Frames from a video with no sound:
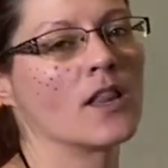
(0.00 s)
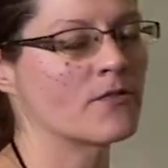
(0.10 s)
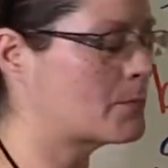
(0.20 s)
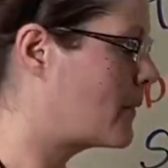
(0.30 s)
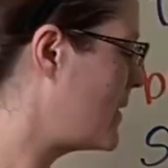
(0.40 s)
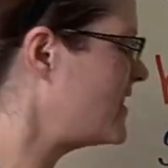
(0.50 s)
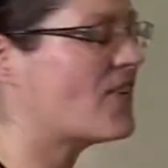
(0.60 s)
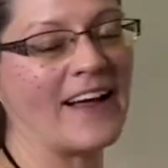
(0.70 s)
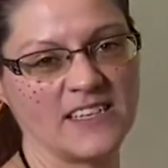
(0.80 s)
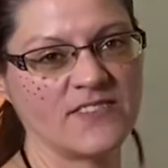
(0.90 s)
all over the board. That's
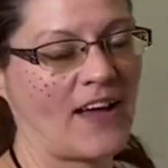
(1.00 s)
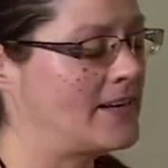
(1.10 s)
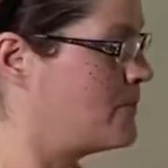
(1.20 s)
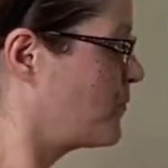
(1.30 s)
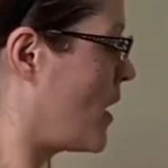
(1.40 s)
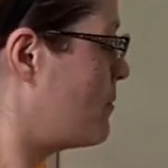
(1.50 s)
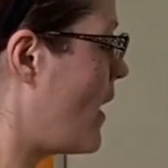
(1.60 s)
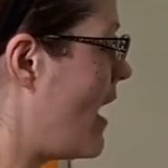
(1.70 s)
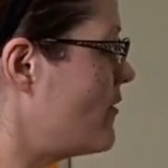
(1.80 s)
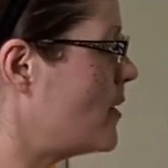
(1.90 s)
fine. It's fine.
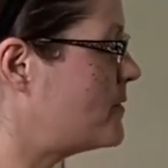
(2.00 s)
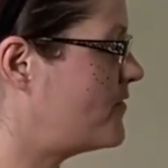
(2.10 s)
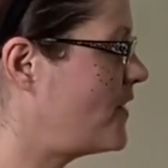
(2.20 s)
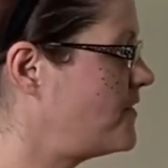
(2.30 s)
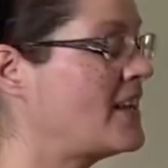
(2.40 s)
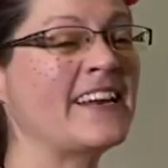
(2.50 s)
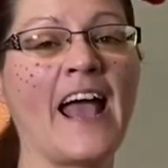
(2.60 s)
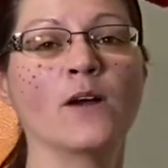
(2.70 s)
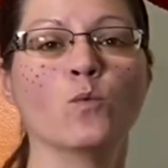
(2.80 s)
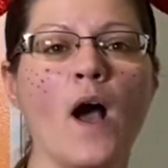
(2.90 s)
Proverbs 15
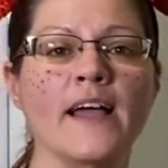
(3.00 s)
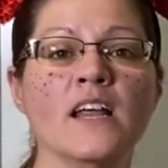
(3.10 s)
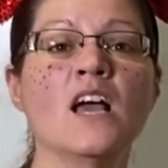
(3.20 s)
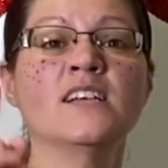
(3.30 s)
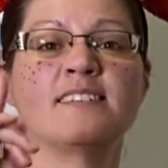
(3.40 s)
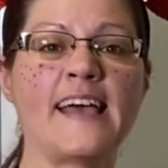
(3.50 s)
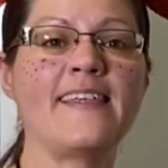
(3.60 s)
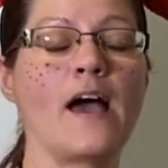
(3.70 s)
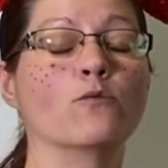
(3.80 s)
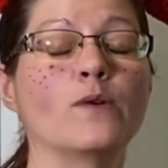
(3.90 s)
and 1. Say
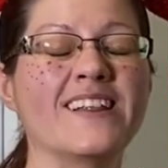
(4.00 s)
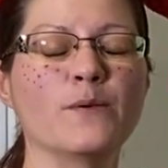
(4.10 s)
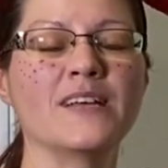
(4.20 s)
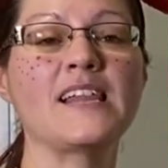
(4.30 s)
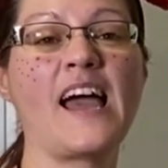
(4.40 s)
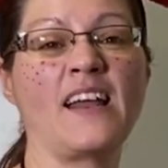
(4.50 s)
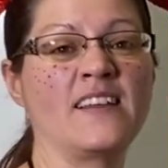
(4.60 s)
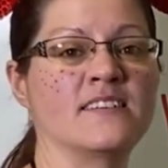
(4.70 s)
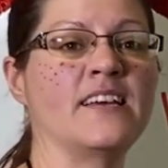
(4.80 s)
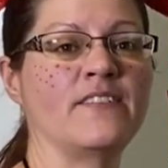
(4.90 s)
that really, really loud
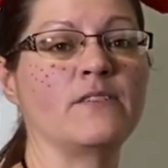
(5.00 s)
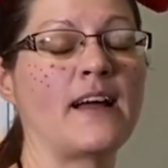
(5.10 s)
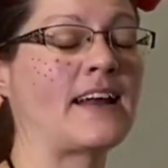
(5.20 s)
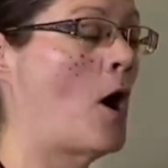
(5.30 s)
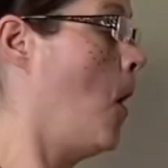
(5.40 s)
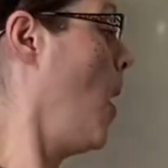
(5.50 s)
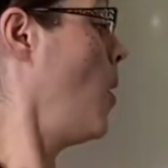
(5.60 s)
at the TV right now.